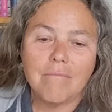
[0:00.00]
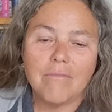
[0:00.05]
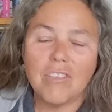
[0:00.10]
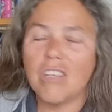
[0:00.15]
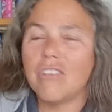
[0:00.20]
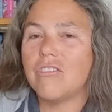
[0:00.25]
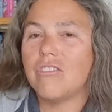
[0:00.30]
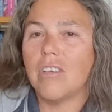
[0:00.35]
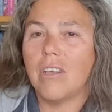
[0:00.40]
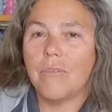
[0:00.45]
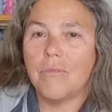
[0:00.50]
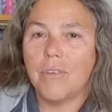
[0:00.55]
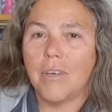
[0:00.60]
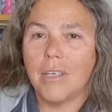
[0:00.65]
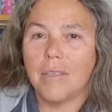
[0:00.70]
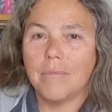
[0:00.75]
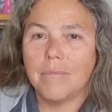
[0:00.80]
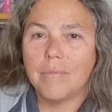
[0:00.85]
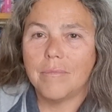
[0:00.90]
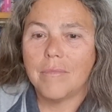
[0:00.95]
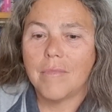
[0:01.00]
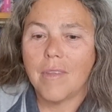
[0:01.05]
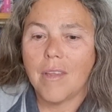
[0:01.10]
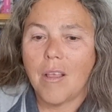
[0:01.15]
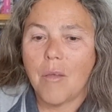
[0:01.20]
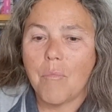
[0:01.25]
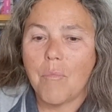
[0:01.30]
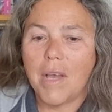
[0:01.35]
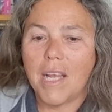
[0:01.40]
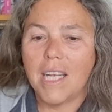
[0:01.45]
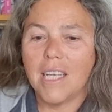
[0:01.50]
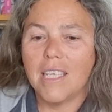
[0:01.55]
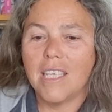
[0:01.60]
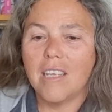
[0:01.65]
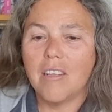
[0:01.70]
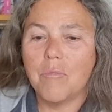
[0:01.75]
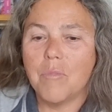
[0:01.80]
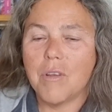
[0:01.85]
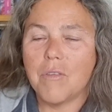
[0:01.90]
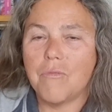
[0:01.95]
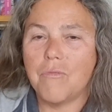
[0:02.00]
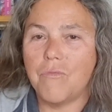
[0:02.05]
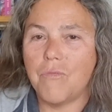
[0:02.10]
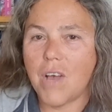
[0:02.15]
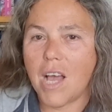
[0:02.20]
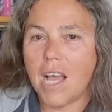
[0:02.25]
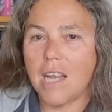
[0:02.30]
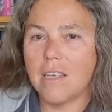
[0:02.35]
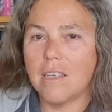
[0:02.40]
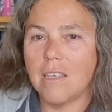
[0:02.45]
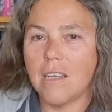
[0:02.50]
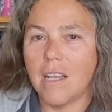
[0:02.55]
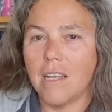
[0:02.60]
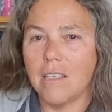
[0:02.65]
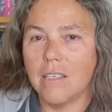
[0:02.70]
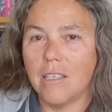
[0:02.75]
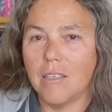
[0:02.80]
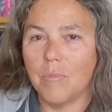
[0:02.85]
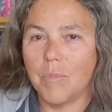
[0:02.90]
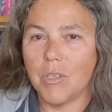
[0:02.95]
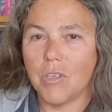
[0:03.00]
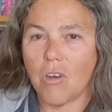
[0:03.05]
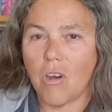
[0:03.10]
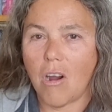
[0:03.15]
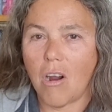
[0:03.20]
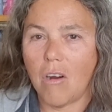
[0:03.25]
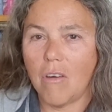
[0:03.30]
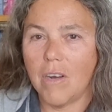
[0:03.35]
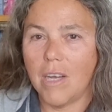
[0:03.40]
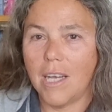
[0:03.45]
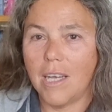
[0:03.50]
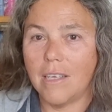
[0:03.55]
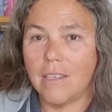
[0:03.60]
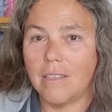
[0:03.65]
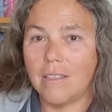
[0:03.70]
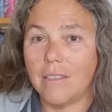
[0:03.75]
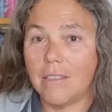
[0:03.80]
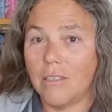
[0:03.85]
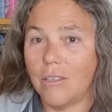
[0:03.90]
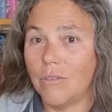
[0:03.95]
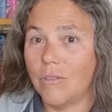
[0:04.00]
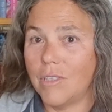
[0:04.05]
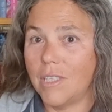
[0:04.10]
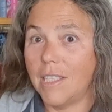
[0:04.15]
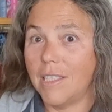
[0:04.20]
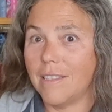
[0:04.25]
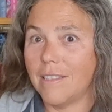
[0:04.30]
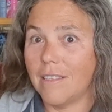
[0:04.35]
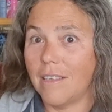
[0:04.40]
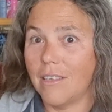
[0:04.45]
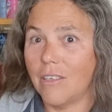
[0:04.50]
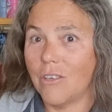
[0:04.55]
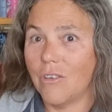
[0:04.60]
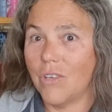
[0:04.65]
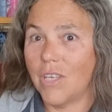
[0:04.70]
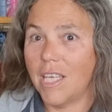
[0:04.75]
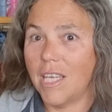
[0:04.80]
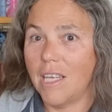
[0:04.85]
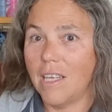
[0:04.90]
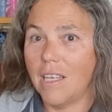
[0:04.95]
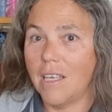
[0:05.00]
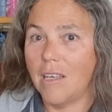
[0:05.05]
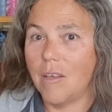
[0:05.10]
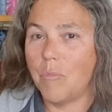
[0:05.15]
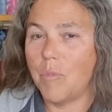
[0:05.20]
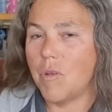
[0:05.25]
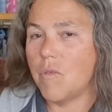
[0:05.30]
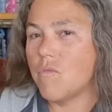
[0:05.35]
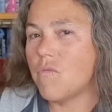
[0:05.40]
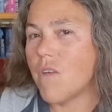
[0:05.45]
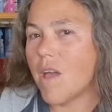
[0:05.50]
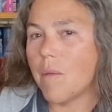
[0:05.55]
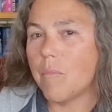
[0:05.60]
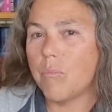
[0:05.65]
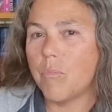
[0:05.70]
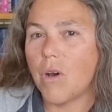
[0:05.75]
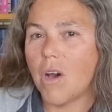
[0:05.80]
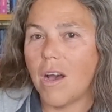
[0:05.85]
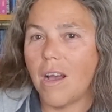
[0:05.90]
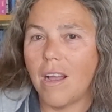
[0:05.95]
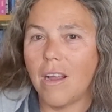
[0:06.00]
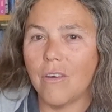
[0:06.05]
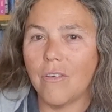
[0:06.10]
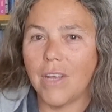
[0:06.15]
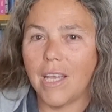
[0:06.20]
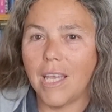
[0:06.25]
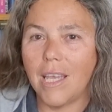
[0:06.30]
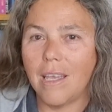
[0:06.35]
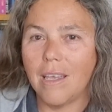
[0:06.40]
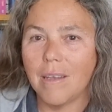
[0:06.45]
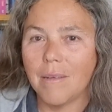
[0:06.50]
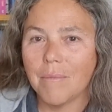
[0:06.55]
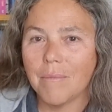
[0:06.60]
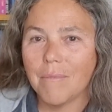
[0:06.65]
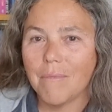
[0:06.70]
Not sci-fi, but a little bit fun, a little bit horror, totally psycho killer, a bit vampire-y.